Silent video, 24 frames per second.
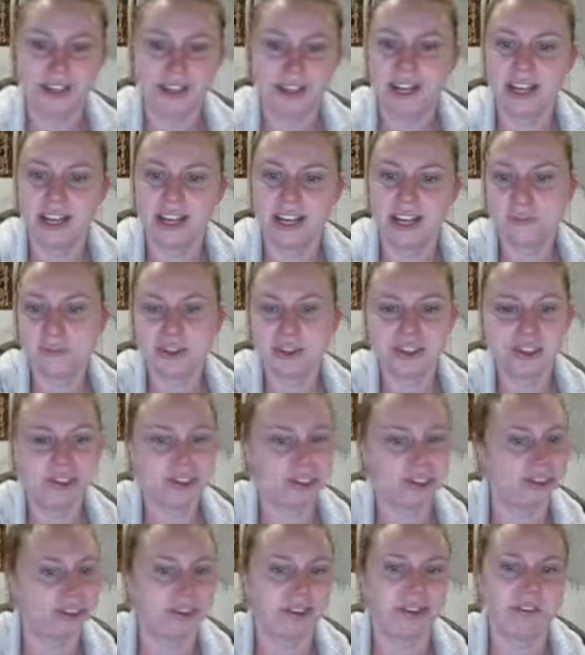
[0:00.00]
Yeah, I'm not sure
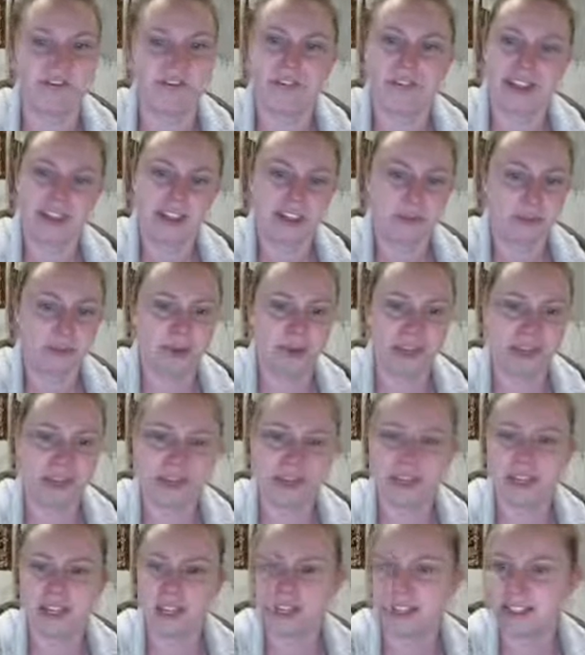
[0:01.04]
if I've read The
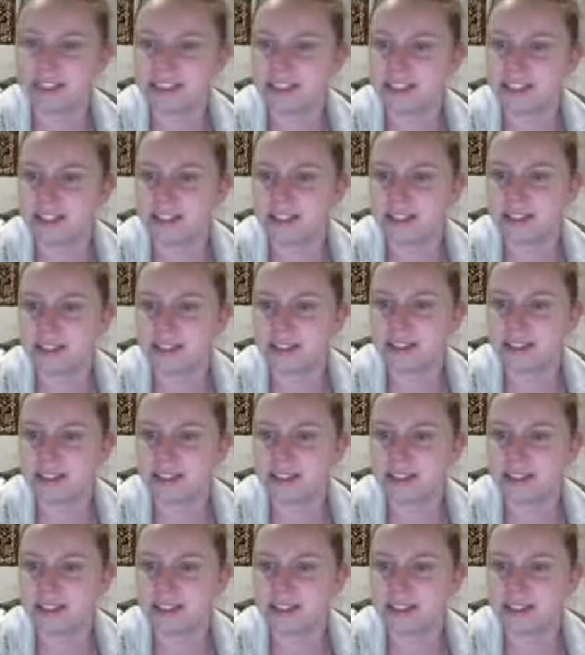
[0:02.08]
Weathermakers.